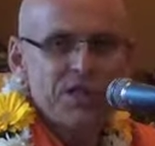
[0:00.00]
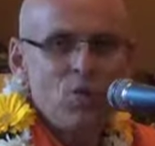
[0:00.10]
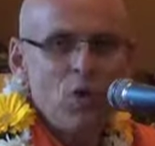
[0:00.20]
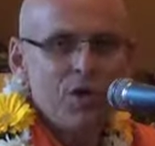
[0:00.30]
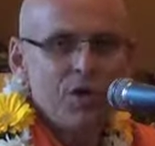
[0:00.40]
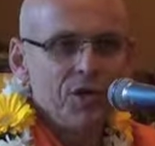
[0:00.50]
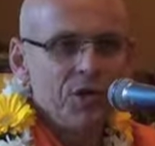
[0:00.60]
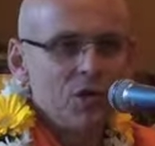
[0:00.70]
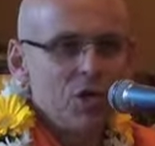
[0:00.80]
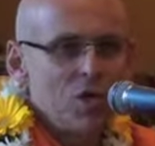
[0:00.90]
is the one
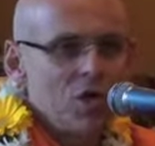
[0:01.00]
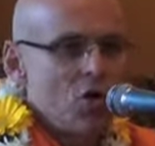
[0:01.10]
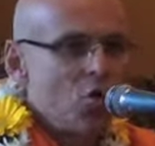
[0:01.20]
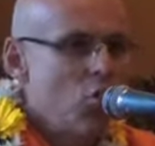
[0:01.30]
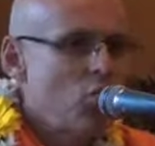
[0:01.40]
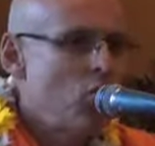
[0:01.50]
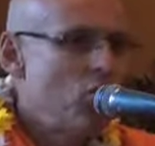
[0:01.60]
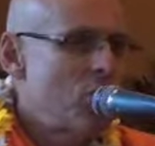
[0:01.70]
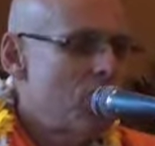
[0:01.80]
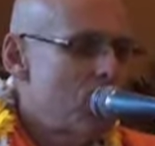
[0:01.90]

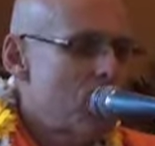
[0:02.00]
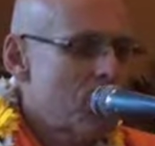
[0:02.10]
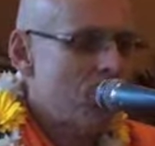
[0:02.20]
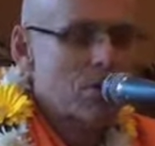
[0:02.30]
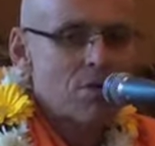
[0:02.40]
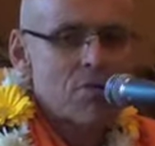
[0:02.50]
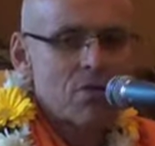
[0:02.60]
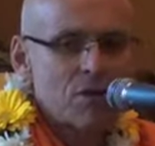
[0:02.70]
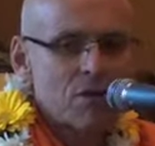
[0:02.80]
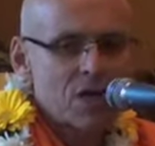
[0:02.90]
who
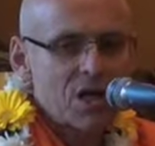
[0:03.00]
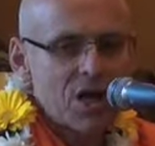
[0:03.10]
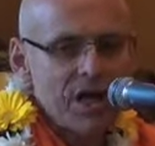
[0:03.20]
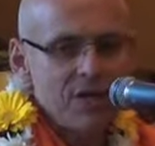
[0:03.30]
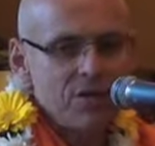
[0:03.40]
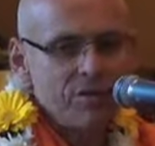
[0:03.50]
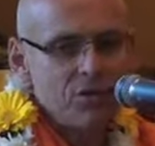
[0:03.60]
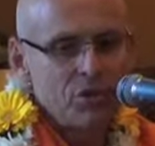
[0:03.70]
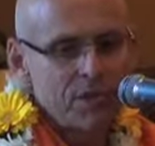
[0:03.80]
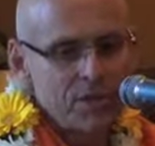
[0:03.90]
kind of,
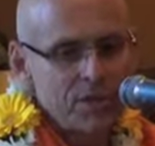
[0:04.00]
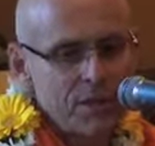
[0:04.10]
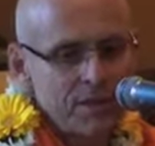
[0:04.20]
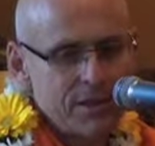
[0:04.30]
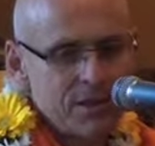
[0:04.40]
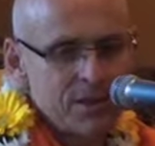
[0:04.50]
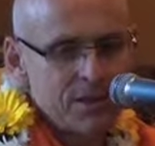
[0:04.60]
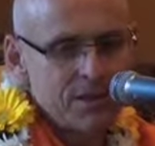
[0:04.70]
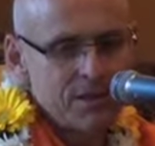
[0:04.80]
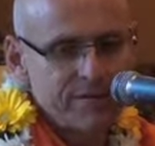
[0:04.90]
okay, this, I think
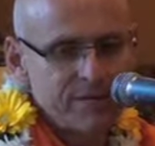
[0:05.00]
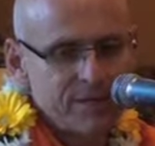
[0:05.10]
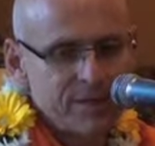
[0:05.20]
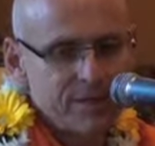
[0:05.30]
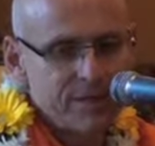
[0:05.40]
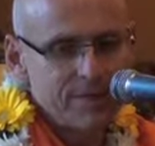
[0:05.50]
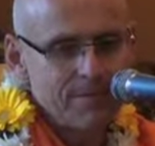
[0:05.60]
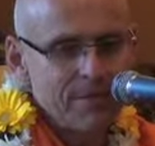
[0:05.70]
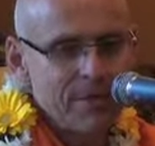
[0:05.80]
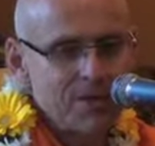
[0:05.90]
it's enough. It's, uh,
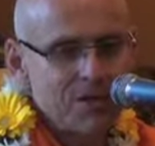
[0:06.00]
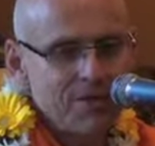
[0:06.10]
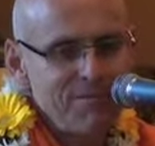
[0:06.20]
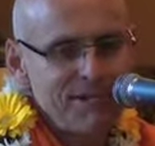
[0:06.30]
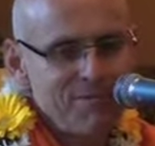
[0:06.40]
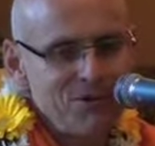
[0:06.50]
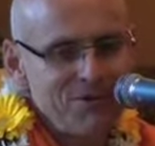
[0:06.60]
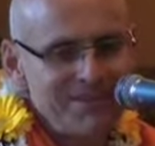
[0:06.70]
I'll keep going.